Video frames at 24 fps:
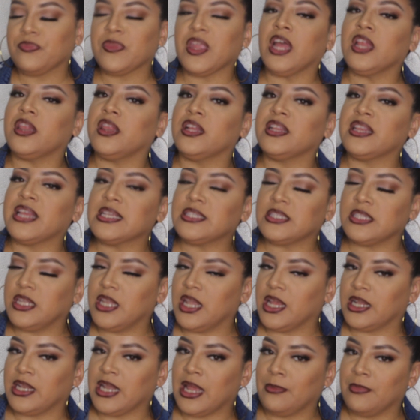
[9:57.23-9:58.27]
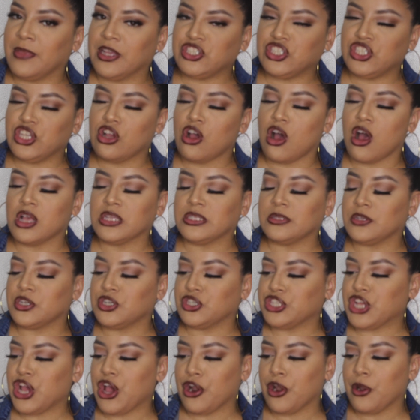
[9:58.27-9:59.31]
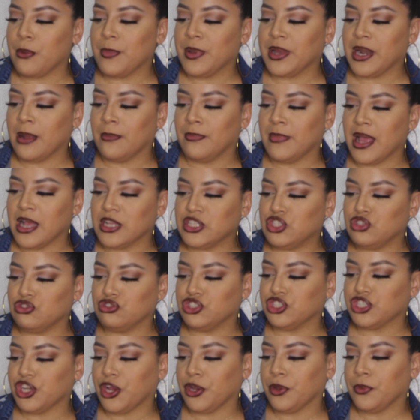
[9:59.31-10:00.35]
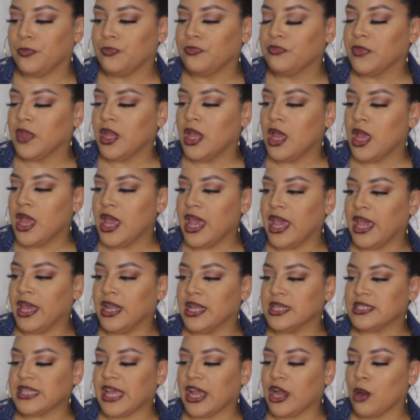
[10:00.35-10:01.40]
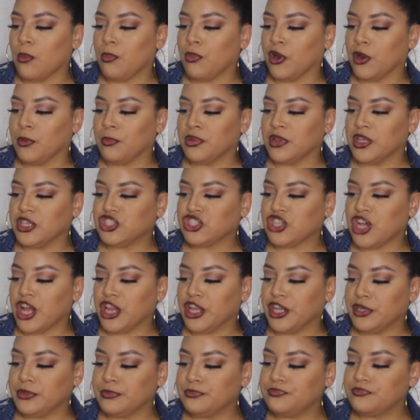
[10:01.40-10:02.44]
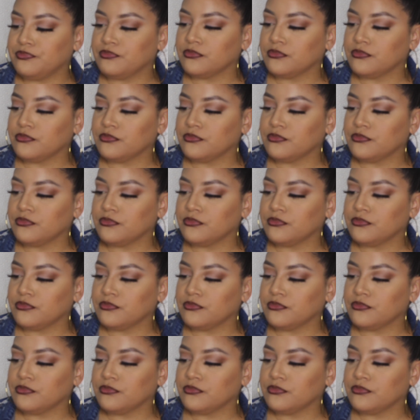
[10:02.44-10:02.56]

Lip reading: I think that's the nickname that she calls her daughter, but I'm not too sure. and it's like a purplish color.